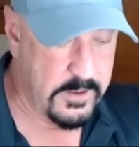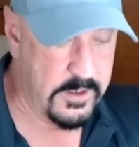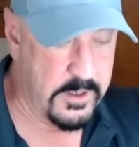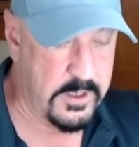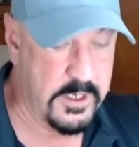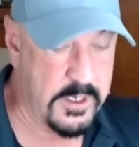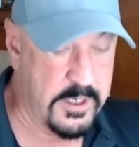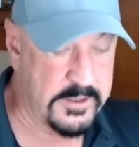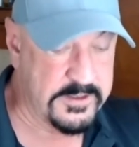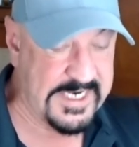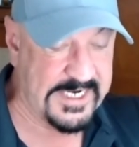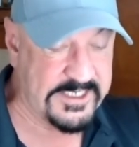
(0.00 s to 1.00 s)
Uh,
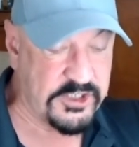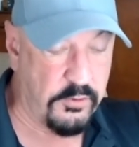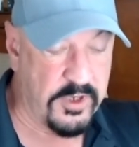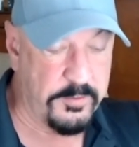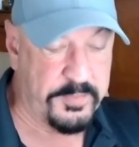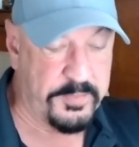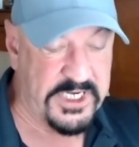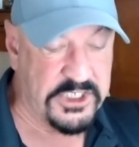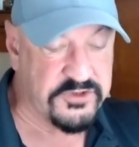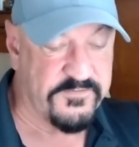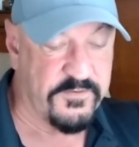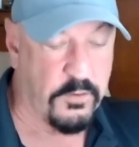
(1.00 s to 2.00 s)
Daytona
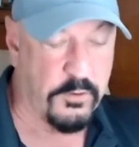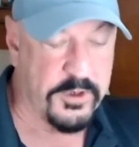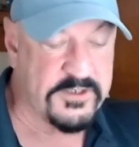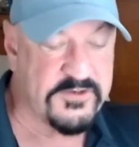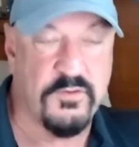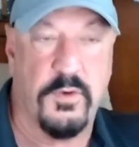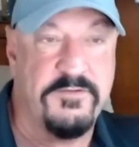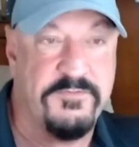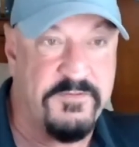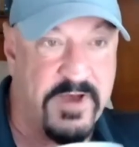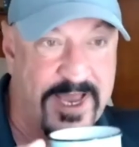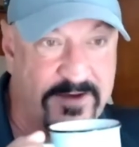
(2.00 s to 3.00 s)
Beach, Florida,
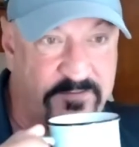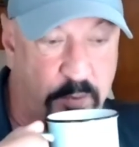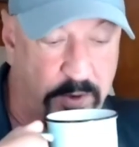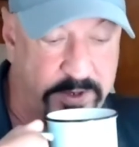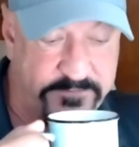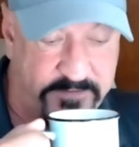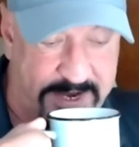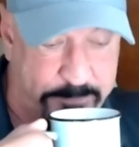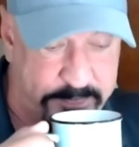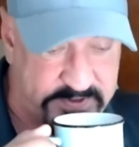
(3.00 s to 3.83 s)
twenty-five point five